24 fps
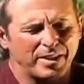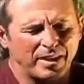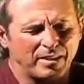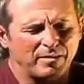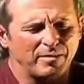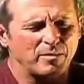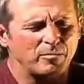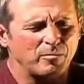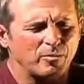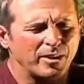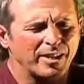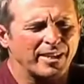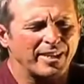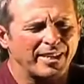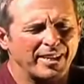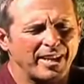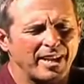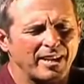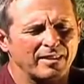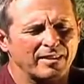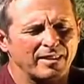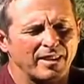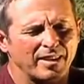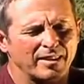even
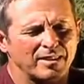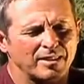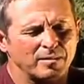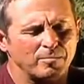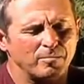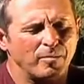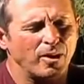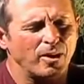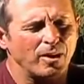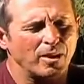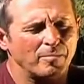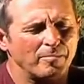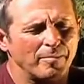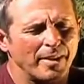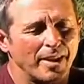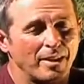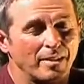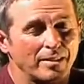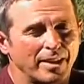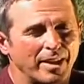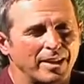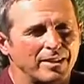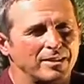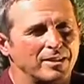working out that small
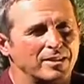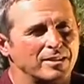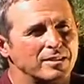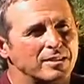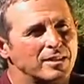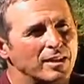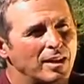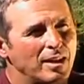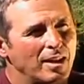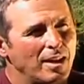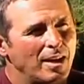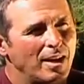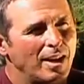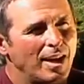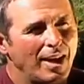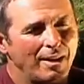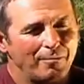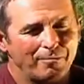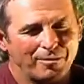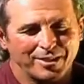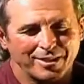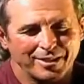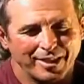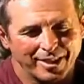amount,
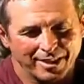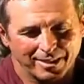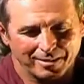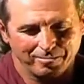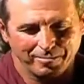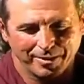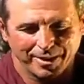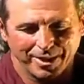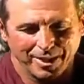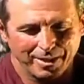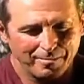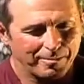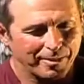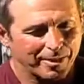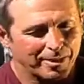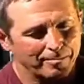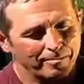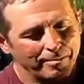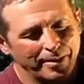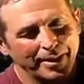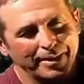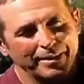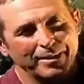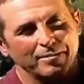I wish I could become a
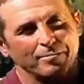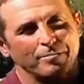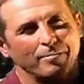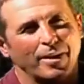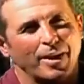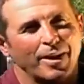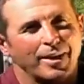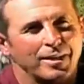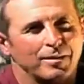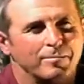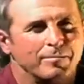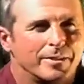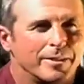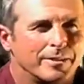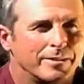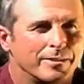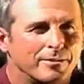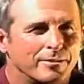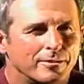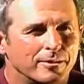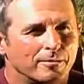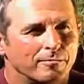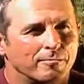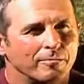competitive
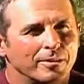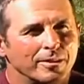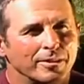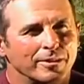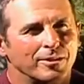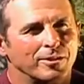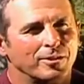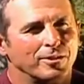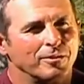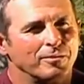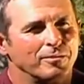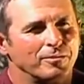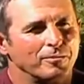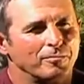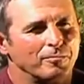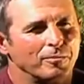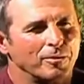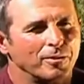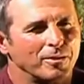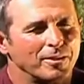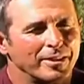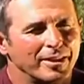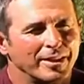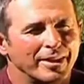bodybuilder to really show the
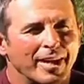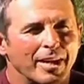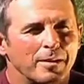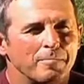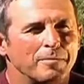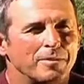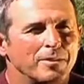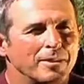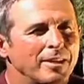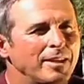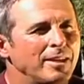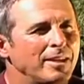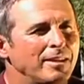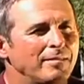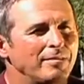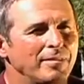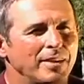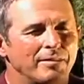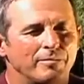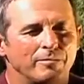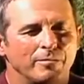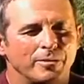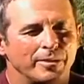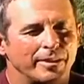world. And I
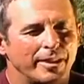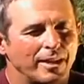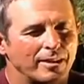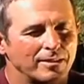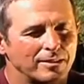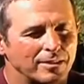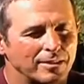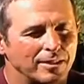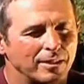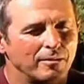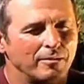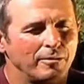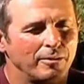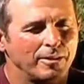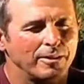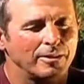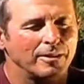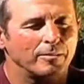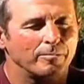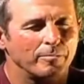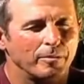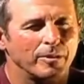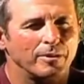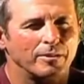believe even without
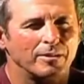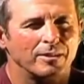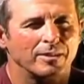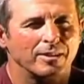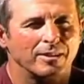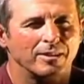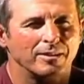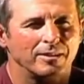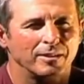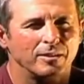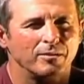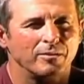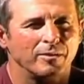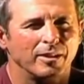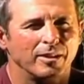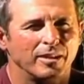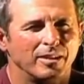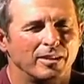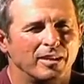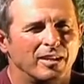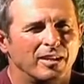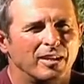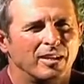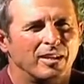steroids, a person can do
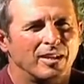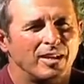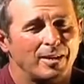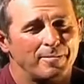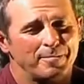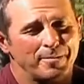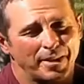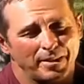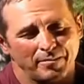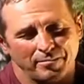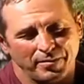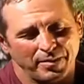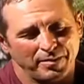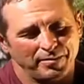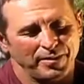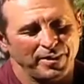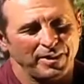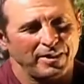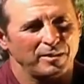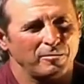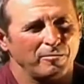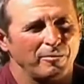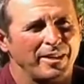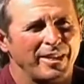it. I mean, I'm
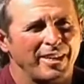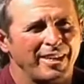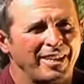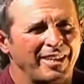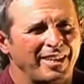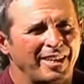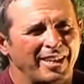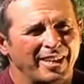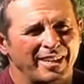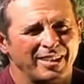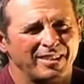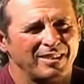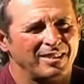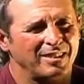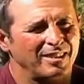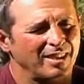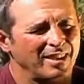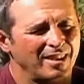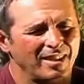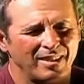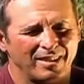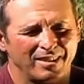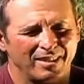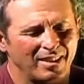53, and
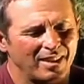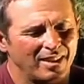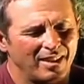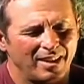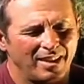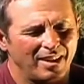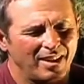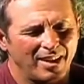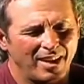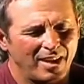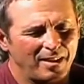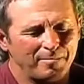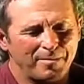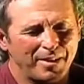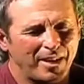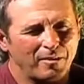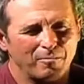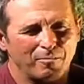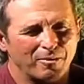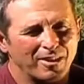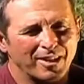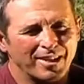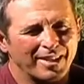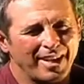I'm
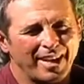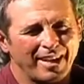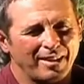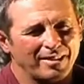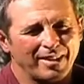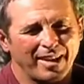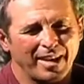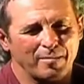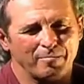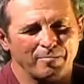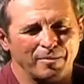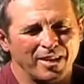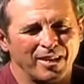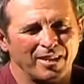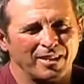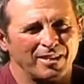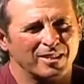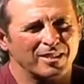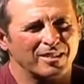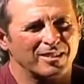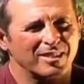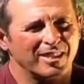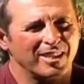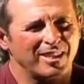not working out that
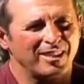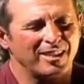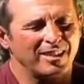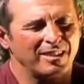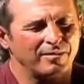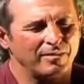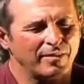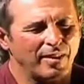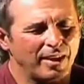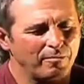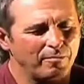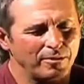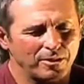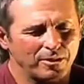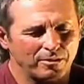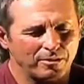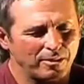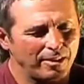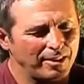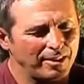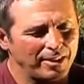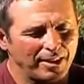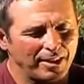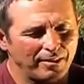much. And if I was
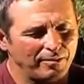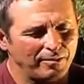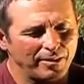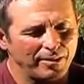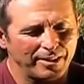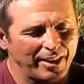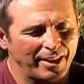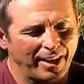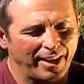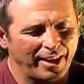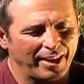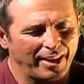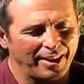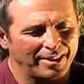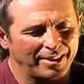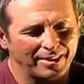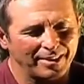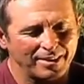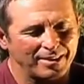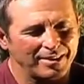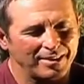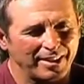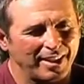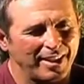training every day
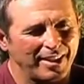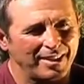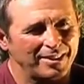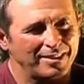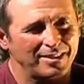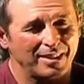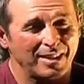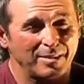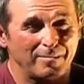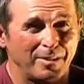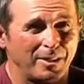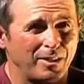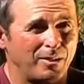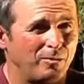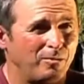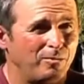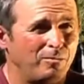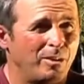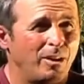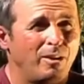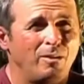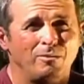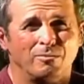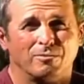at this age, I mean,
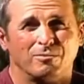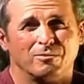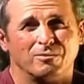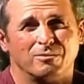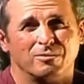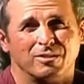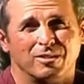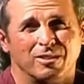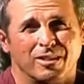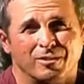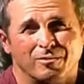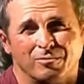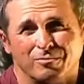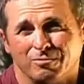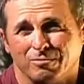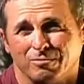who knows, who